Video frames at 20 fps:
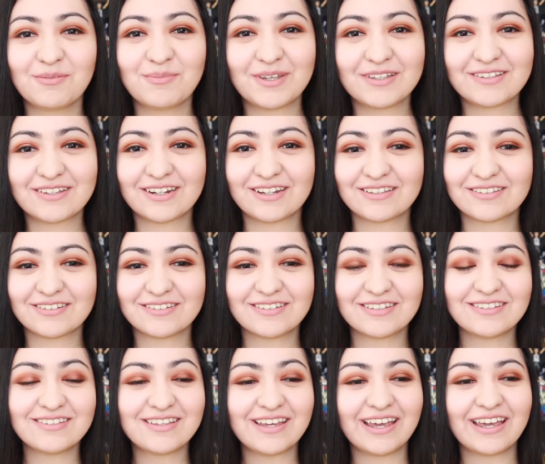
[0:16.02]
with me today. So
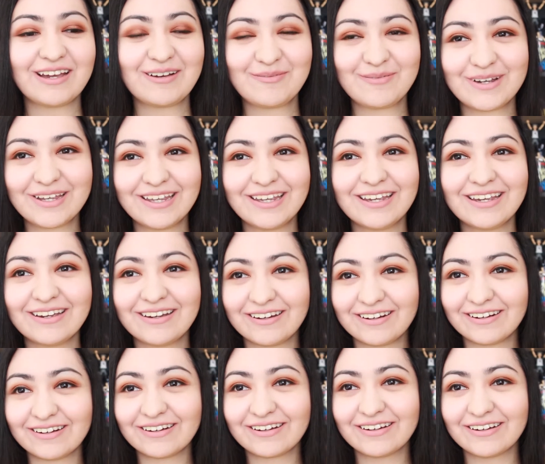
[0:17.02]
today we
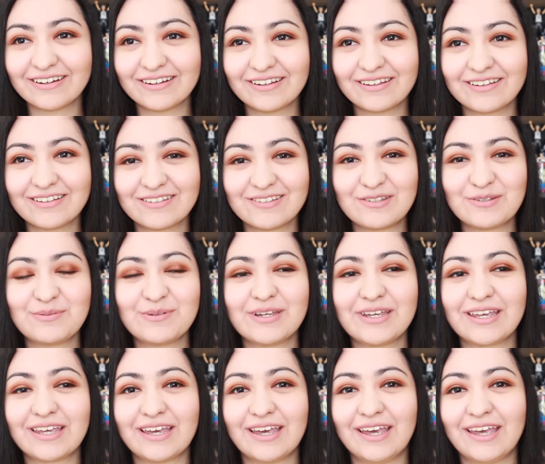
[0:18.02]
are
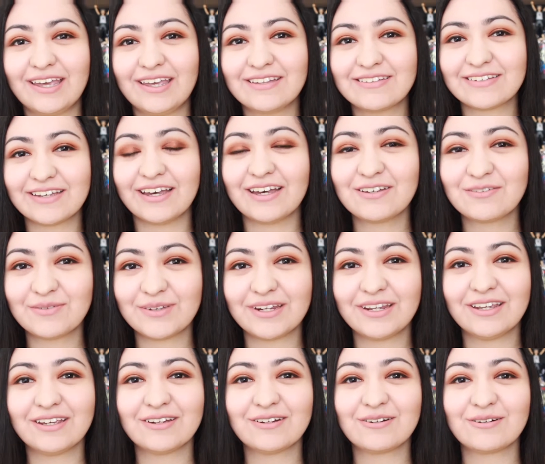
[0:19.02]
doing a tag
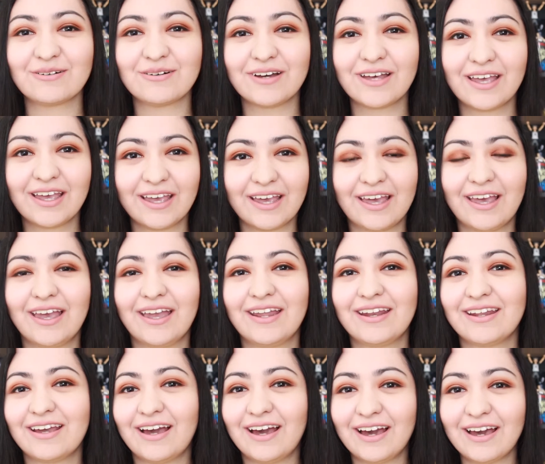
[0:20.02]
video
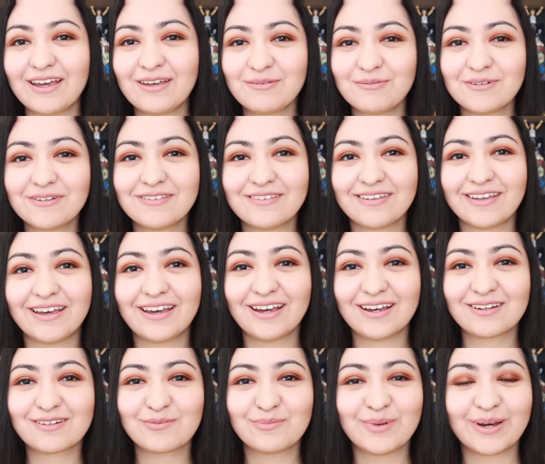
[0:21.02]
and I was
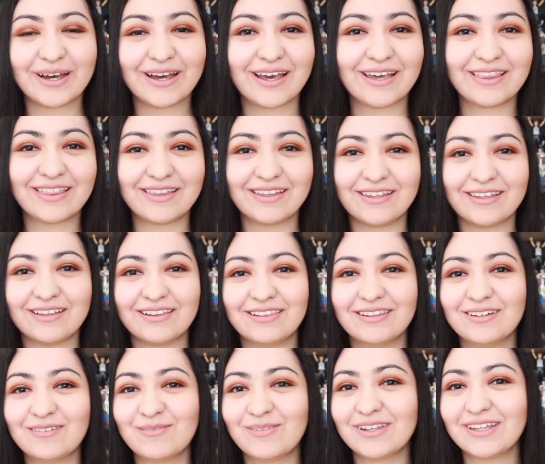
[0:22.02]
tagged by the
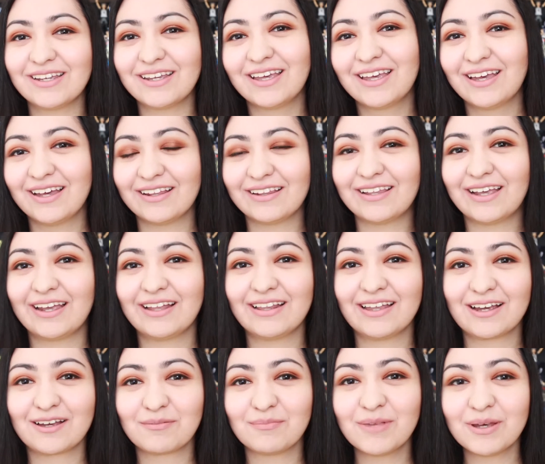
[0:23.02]
lovely
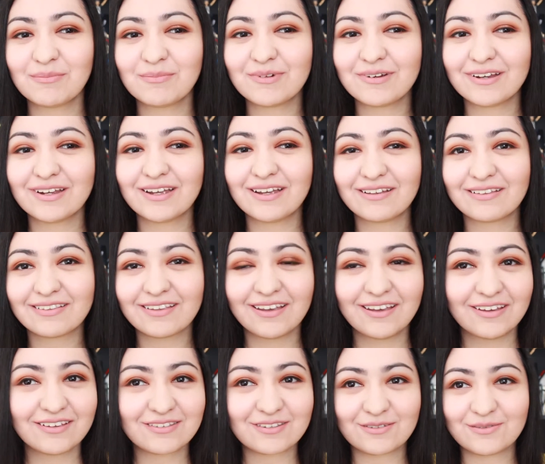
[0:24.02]
LilacMemories.
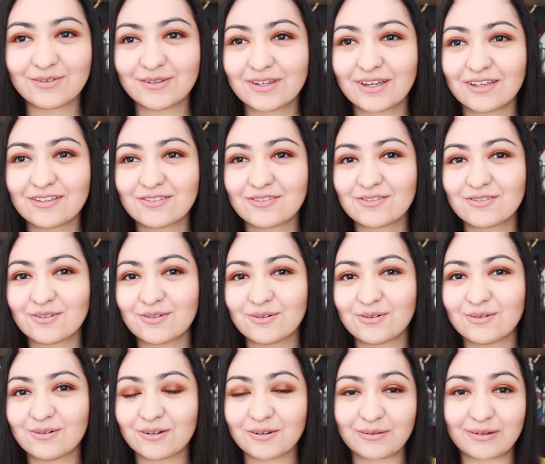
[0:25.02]
So if you guys
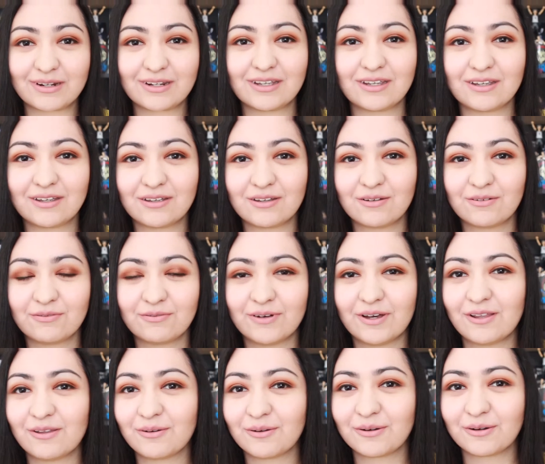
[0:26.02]
don't already
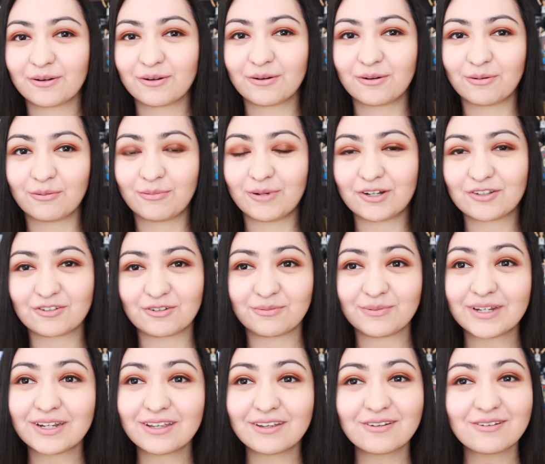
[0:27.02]
follow her or watch her
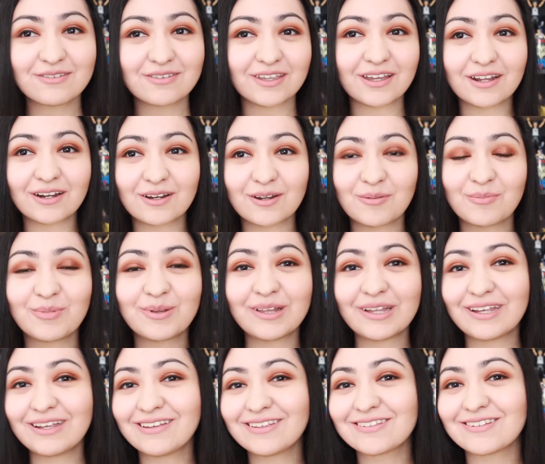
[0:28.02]
videos, then
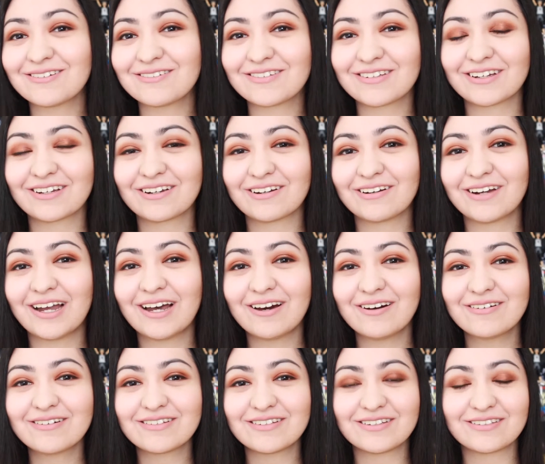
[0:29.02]
please go check her
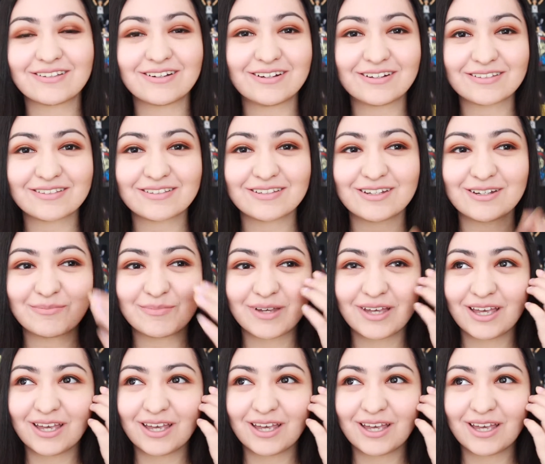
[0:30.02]
out. She's awesome.